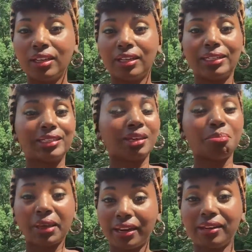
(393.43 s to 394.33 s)
it's
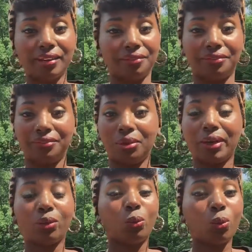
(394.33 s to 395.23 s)
competitive. No
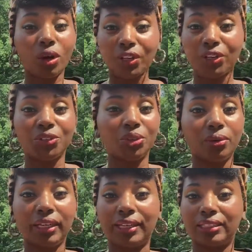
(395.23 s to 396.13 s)
matter what you're
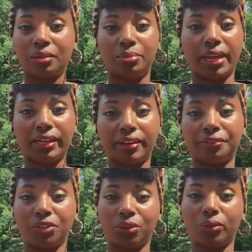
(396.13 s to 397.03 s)
doing, it's competitive.
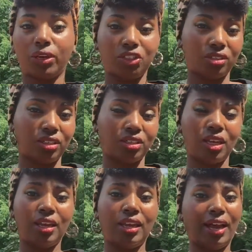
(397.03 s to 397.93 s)
So the question is,
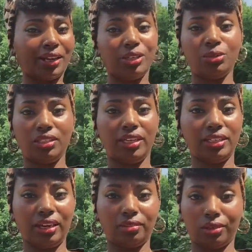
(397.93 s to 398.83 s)
how do you stand
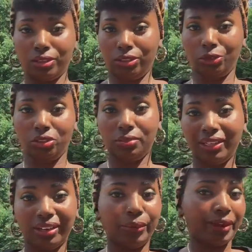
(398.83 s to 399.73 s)
out on social
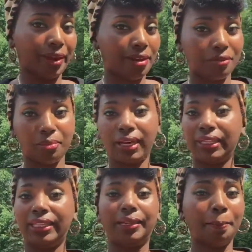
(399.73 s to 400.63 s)
media when everybody
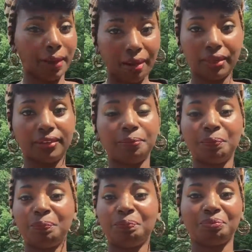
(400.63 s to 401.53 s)
and their mama
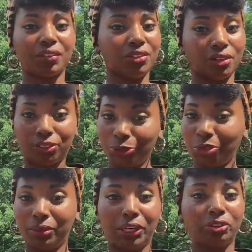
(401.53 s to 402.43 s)
is on social
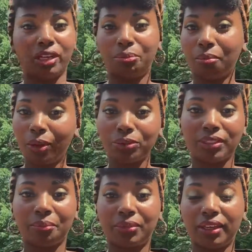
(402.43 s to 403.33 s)
media trying to promote
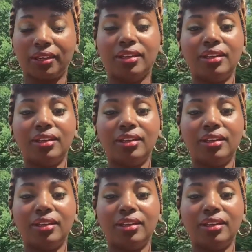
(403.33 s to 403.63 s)
something?